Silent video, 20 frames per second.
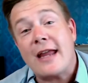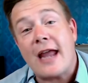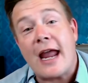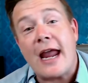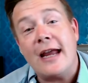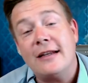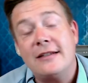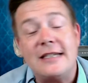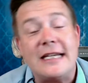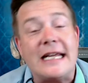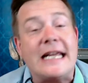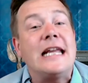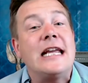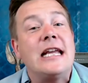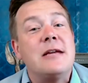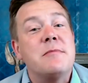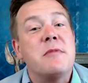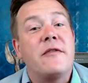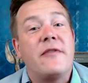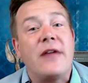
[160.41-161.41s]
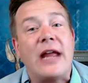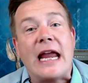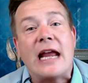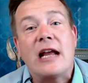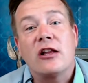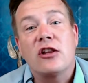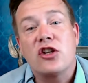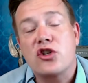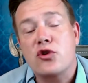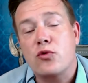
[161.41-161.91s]
a team of
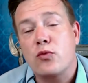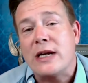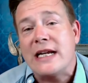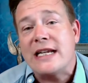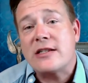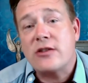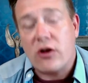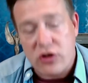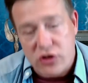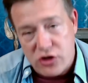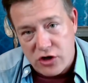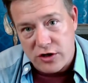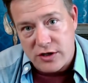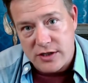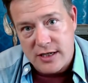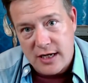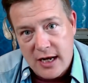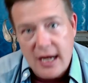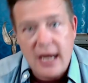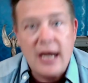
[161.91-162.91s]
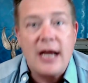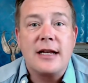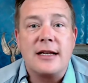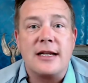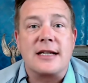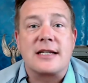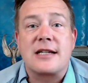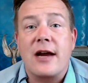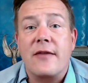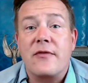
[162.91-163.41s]
English researchers
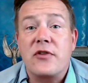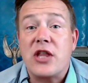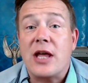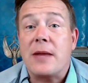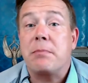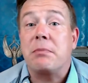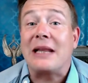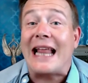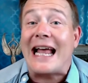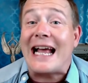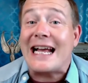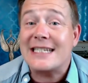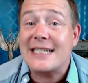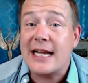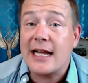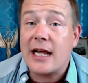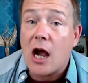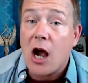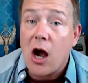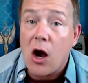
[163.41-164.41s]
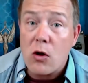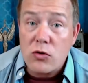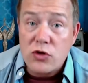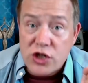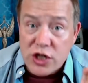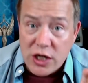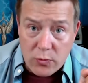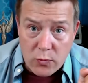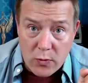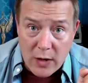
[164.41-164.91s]
discovered that plastic
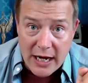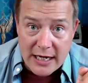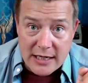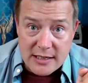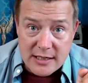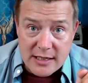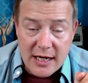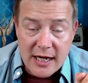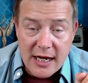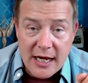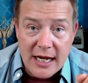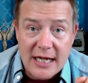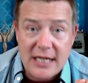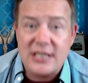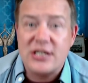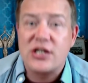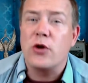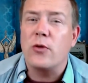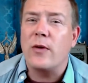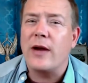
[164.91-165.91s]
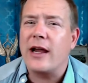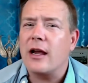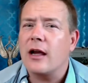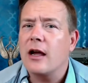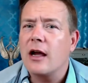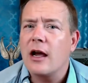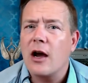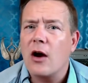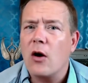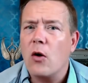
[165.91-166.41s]
ocean waste is doing
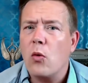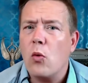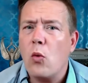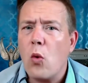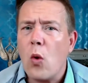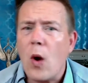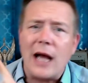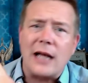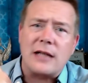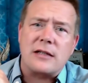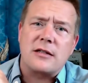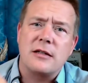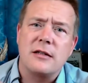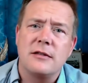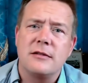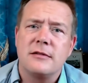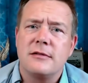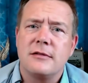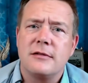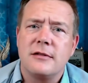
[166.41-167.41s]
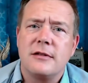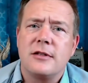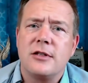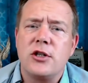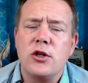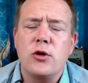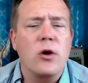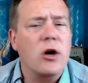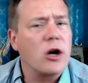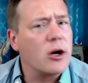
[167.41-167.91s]
what
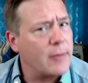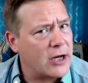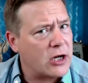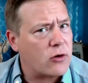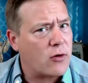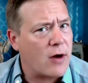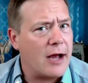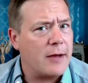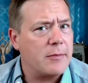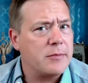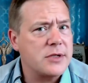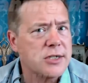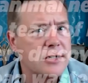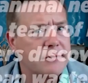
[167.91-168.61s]
to hermit crabs?